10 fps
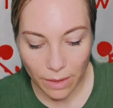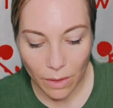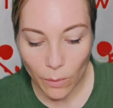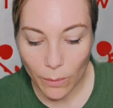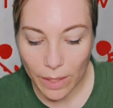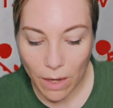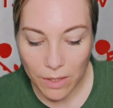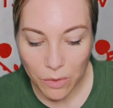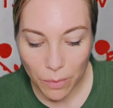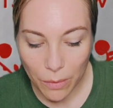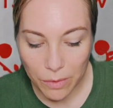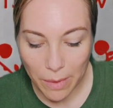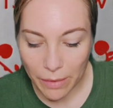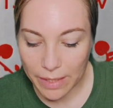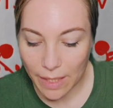When we lost
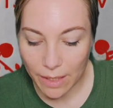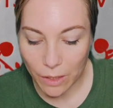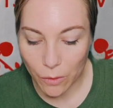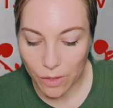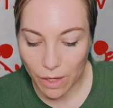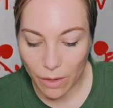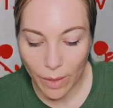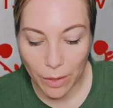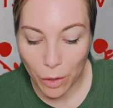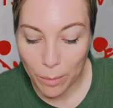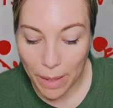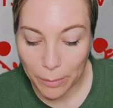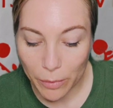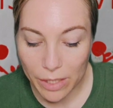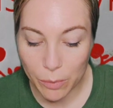Rosemary 10 years ago and her
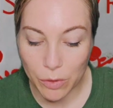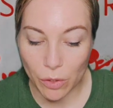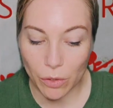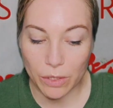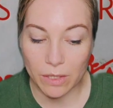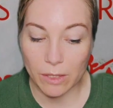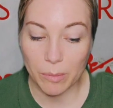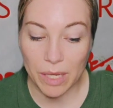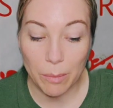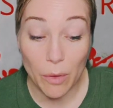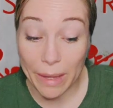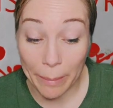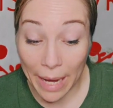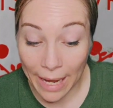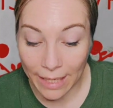memories returned to the people, they
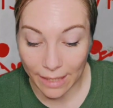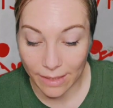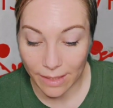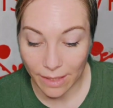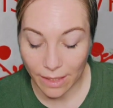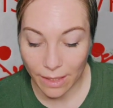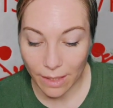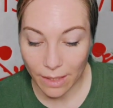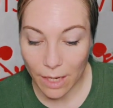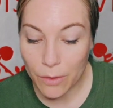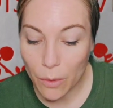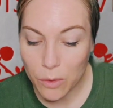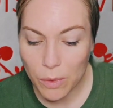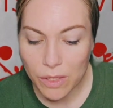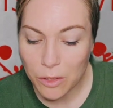panicked. And
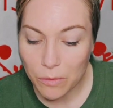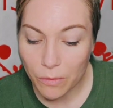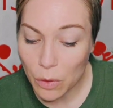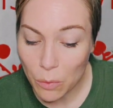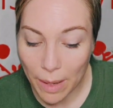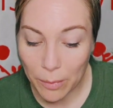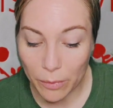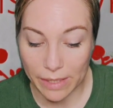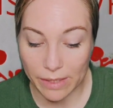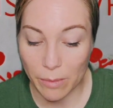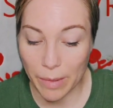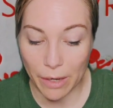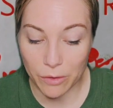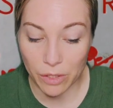those were such few memories compared to